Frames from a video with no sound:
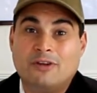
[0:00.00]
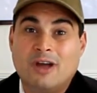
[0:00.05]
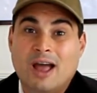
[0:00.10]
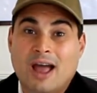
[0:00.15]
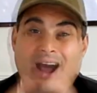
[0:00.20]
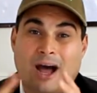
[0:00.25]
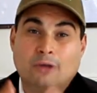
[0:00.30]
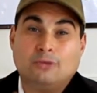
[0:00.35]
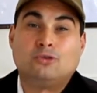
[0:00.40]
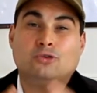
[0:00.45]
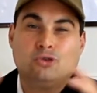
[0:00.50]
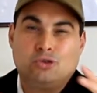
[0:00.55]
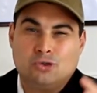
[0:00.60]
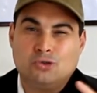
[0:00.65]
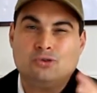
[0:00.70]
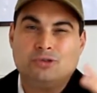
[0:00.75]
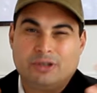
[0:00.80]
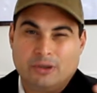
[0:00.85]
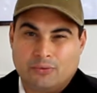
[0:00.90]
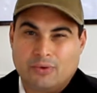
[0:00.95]
how to
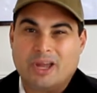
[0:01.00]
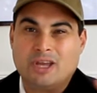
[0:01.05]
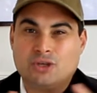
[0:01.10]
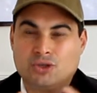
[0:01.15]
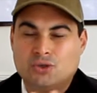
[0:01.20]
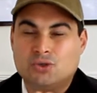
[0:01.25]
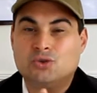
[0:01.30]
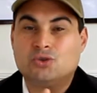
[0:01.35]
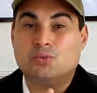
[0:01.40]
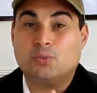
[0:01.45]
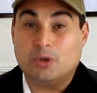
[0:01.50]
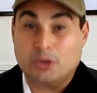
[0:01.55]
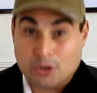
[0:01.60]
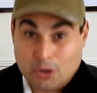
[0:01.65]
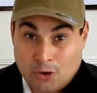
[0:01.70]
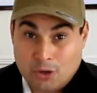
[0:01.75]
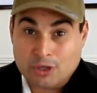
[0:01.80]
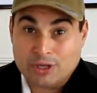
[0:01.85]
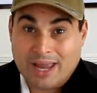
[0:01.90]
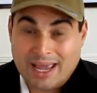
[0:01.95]
choose the right shoes when you're
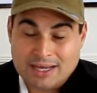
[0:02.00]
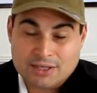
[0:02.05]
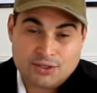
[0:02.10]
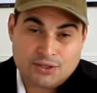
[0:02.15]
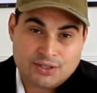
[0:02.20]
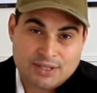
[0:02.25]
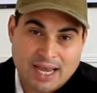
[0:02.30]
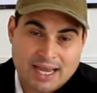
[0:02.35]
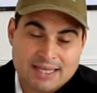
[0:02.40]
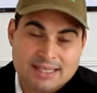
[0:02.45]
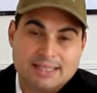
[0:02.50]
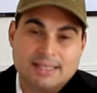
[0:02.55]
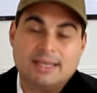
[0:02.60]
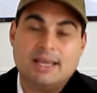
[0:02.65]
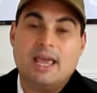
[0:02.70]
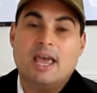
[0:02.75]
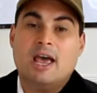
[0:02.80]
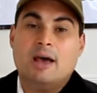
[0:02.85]
going exercising.